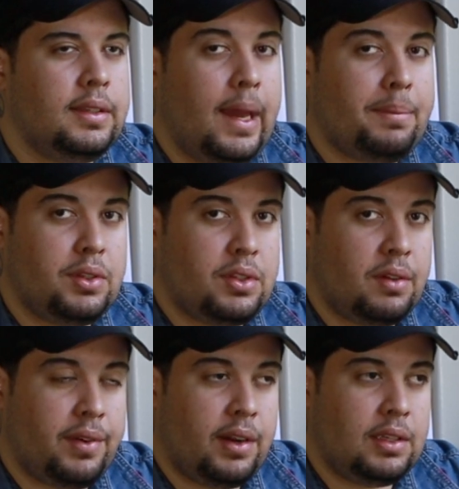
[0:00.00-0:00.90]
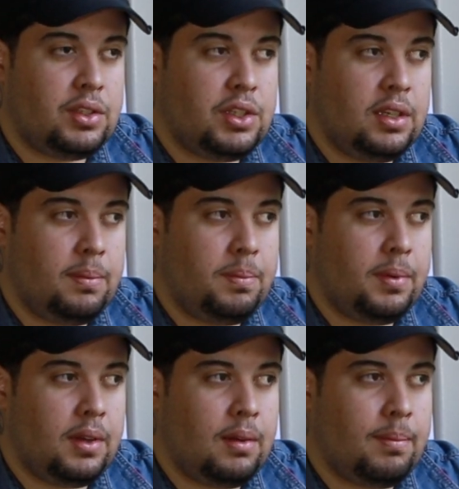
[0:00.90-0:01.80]
The adapters are fairly
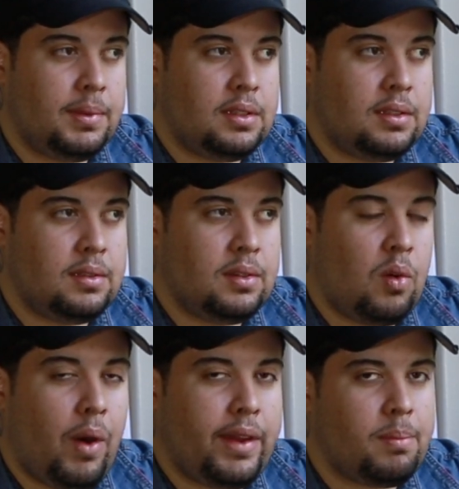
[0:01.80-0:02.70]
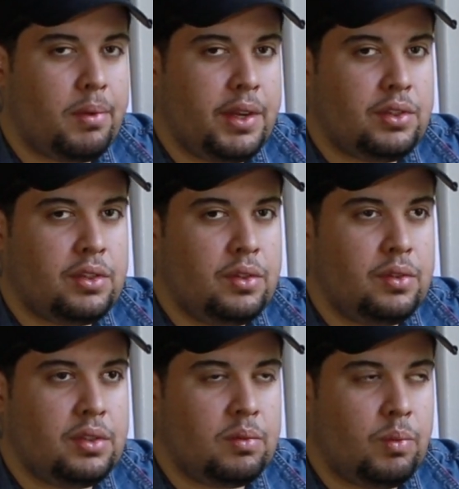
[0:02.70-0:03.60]
cheap. It's quite a breeze to
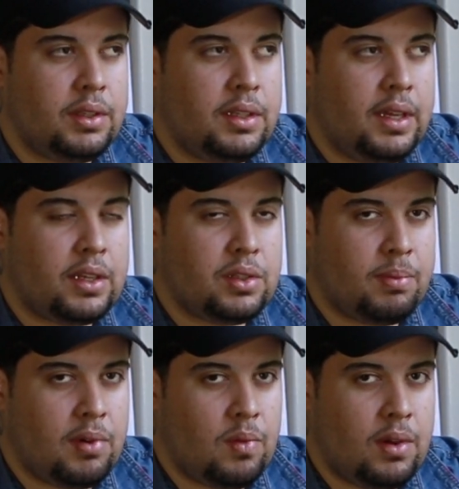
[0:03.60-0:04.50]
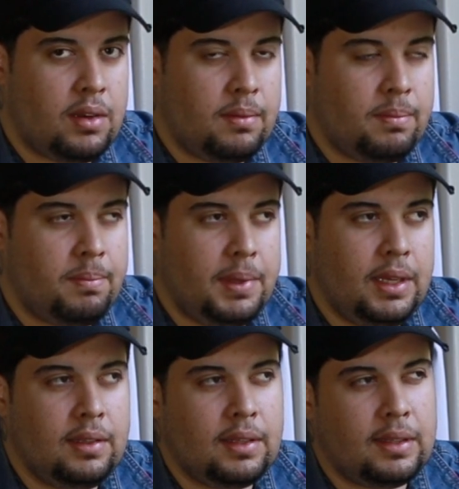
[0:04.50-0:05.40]
use it with the Xpro1.
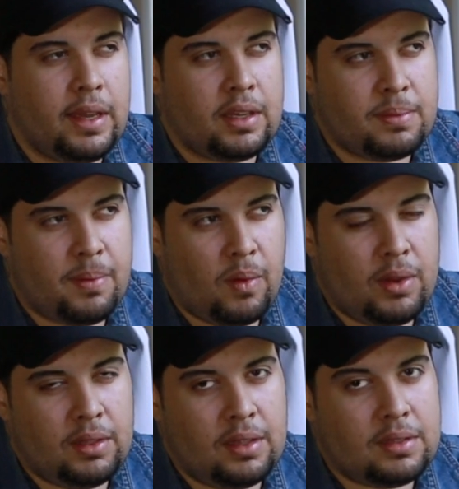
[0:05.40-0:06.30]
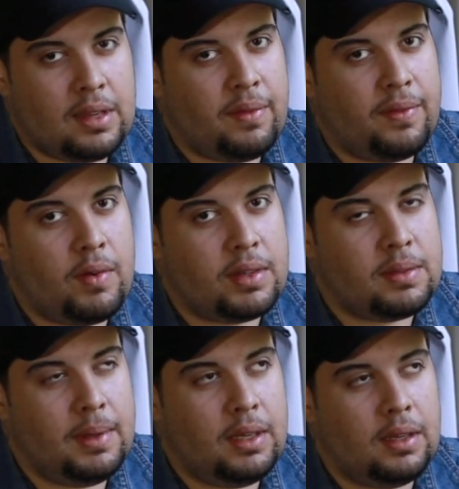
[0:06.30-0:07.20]
Being that the Xpro1 does have
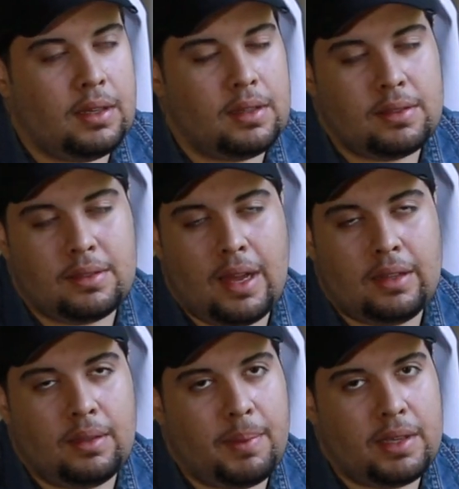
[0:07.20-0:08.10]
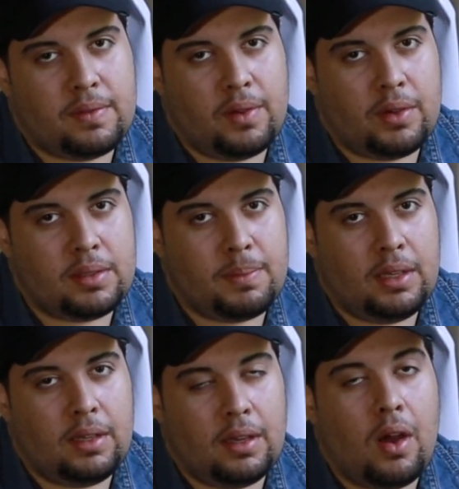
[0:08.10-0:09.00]
focus peaking, it is not the best
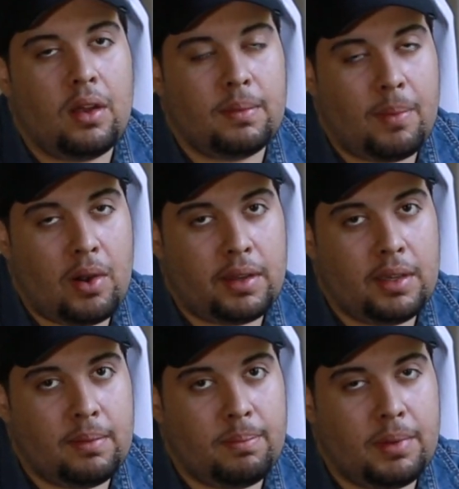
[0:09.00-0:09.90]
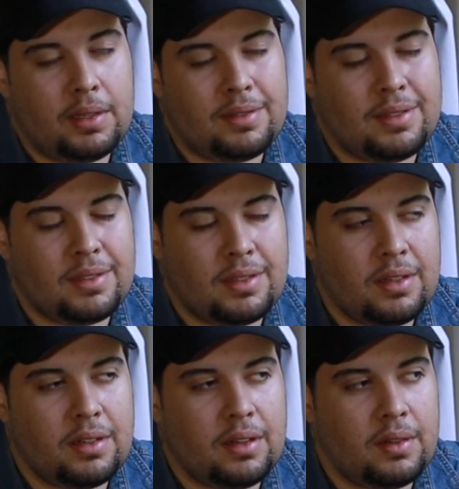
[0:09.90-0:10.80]
focus peaking on the market, but
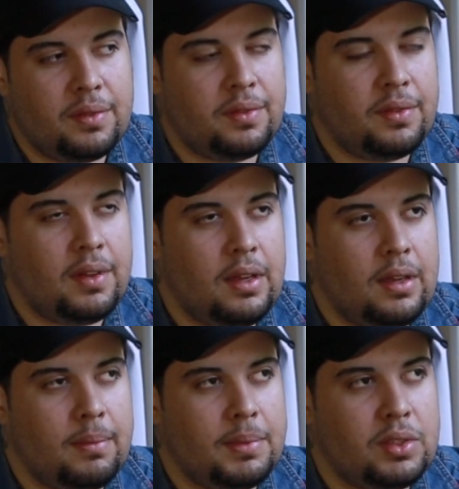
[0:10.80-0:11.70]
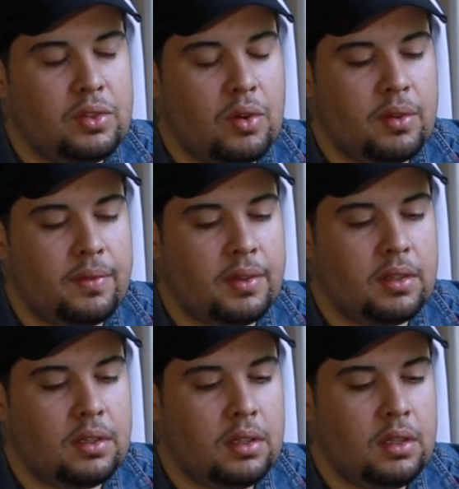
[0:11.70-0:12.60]
it's good enough. It's sort
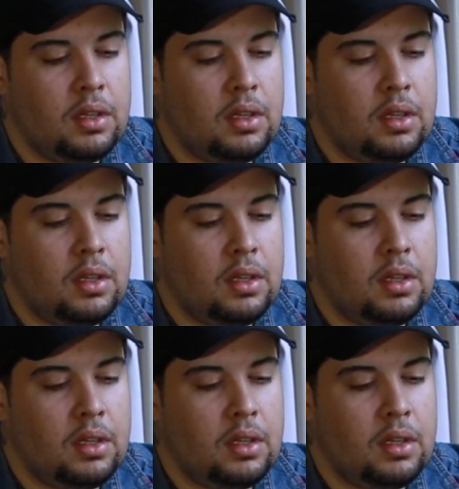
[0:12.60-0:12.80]
of